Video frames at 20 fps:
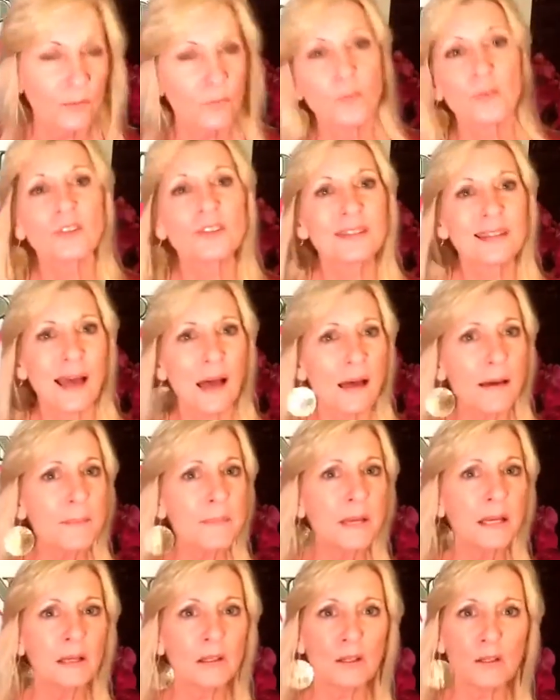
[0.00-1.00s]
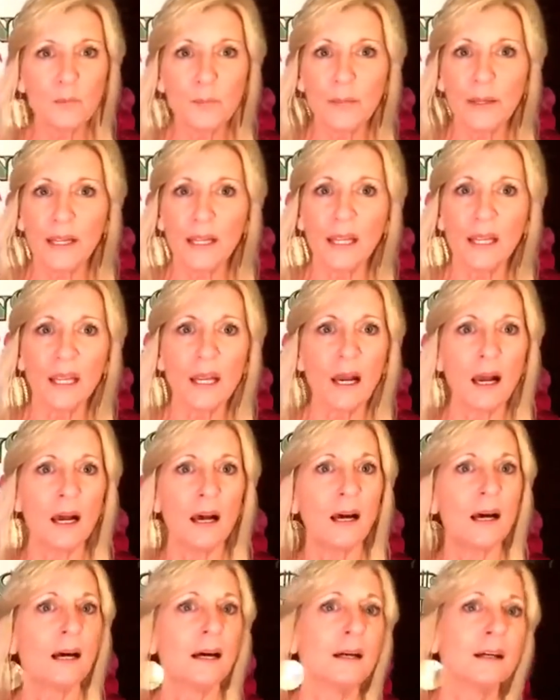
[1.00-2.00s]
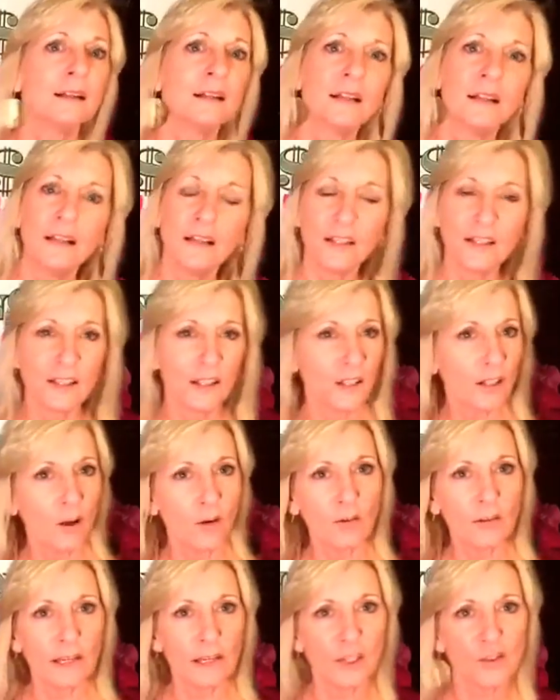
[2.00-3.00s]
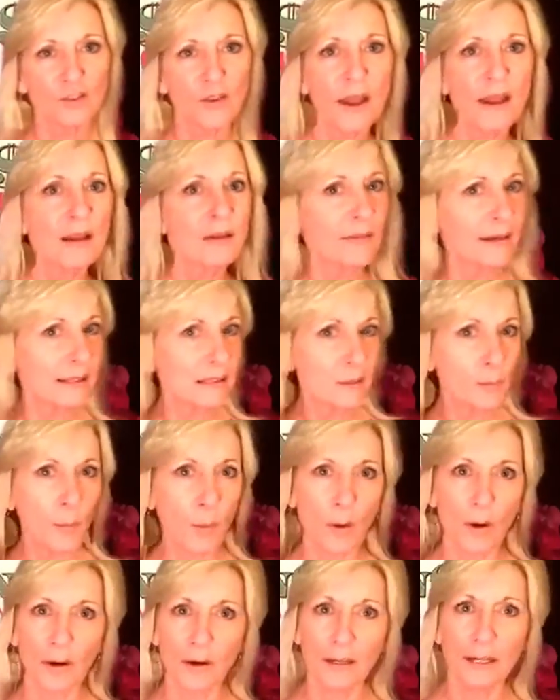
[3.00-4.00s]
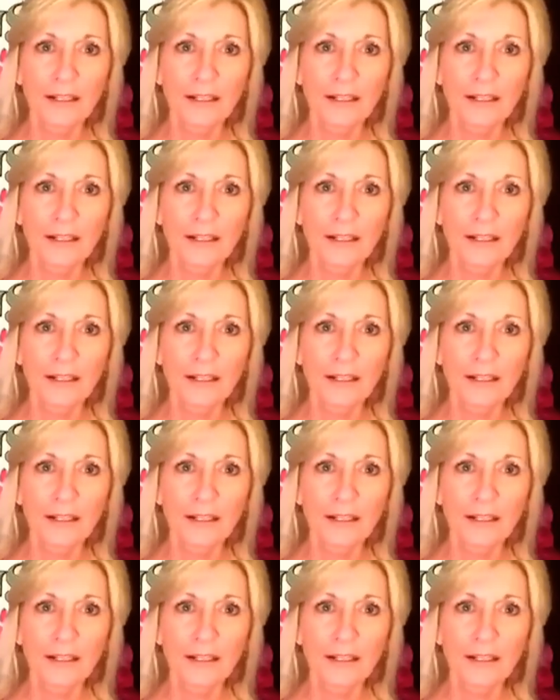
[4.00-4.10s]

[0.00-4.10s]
For some, it could be, like a dry erase board.